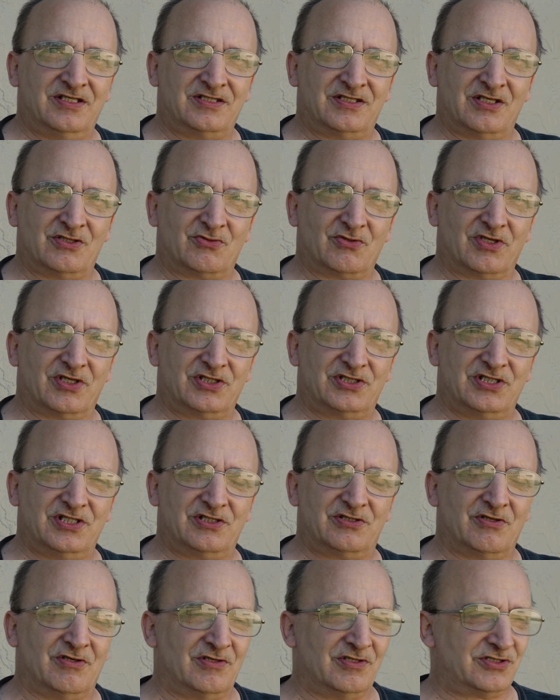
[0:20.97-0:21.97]
central AC
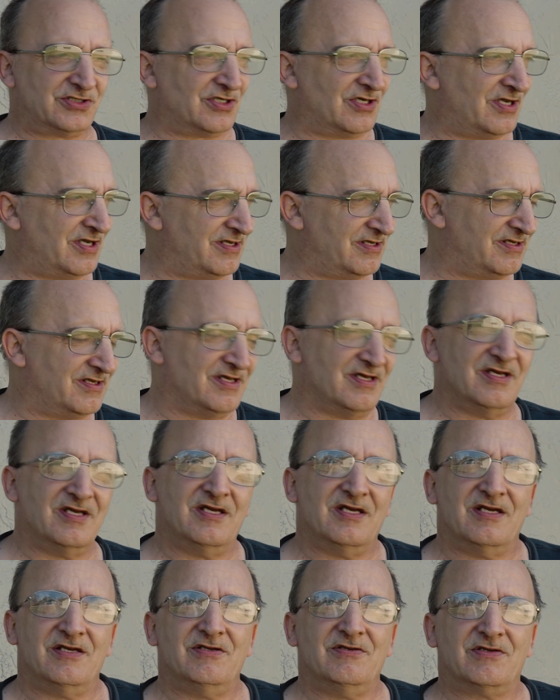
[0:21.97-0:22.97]
turns on.
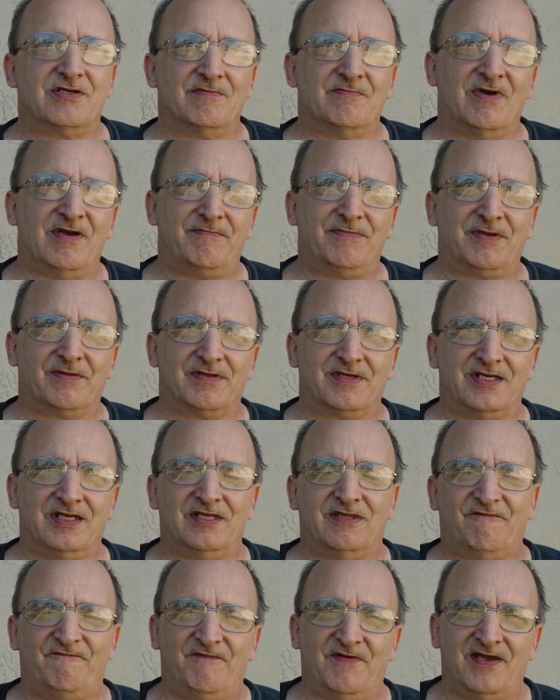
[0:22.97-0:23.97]
You might be able to hear
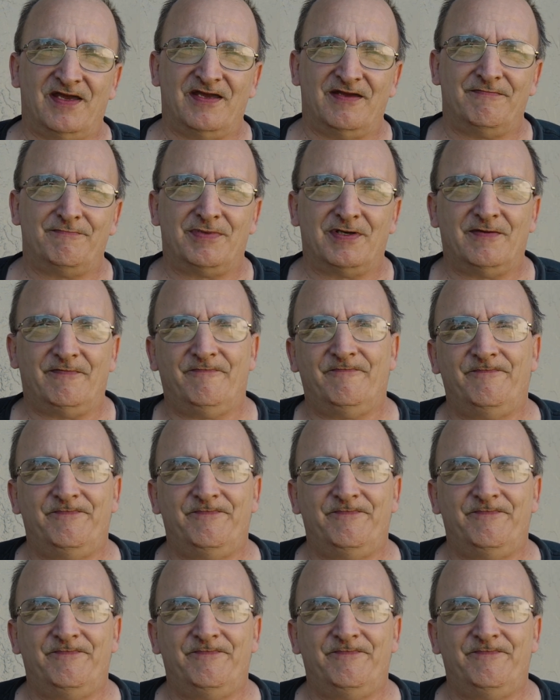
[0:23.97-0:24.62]
the fan, but